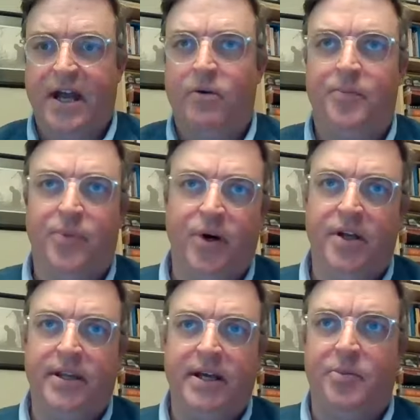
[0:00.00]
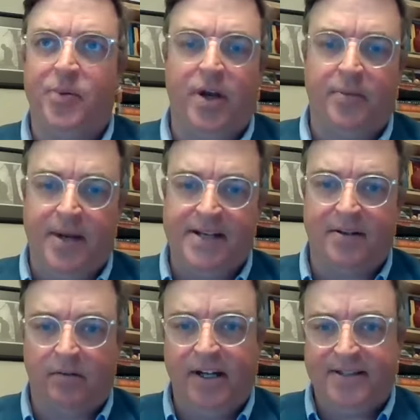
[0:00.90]
that would put it
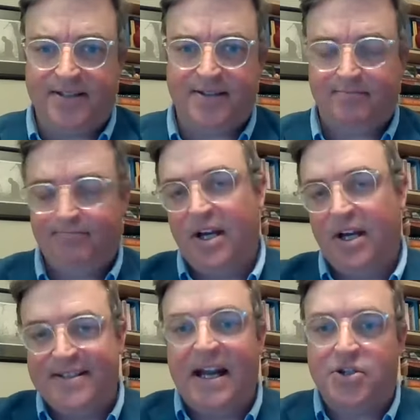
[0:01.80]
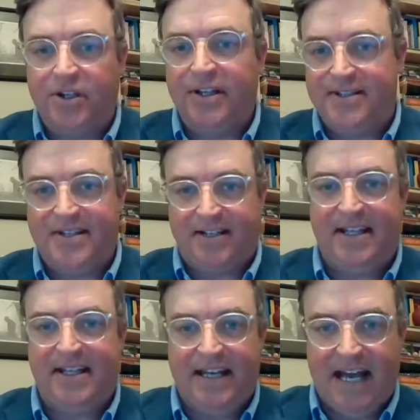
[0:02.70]
basically, it's essentially
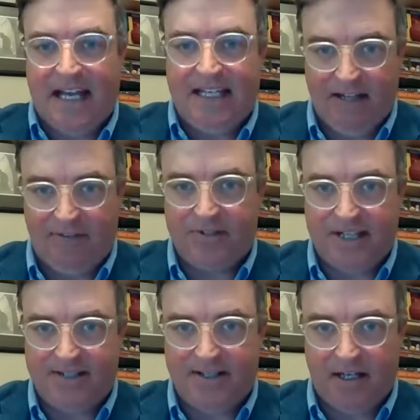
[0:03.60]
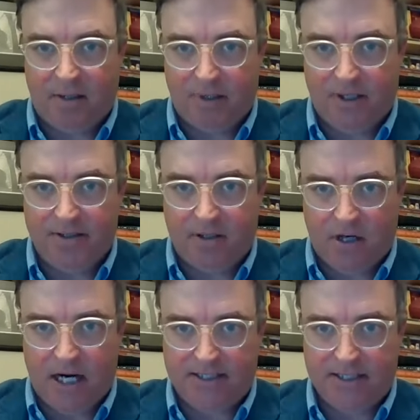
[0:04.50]
60 and 90 for Tennessee companies,
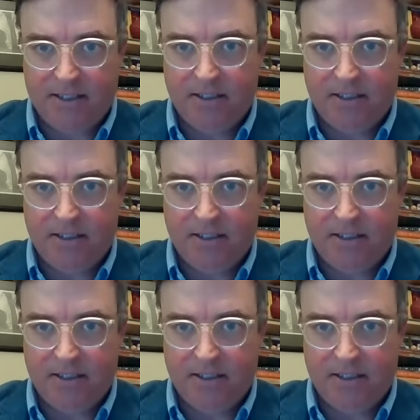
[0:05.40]
correct?